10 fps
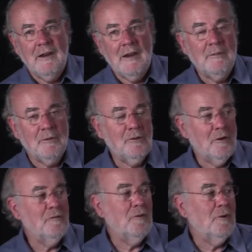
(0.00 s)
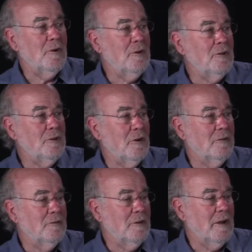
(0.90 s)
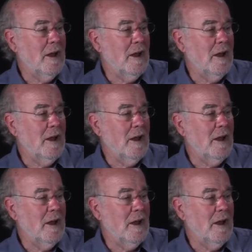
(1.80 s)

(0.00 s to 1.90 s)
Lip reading: himself or herself,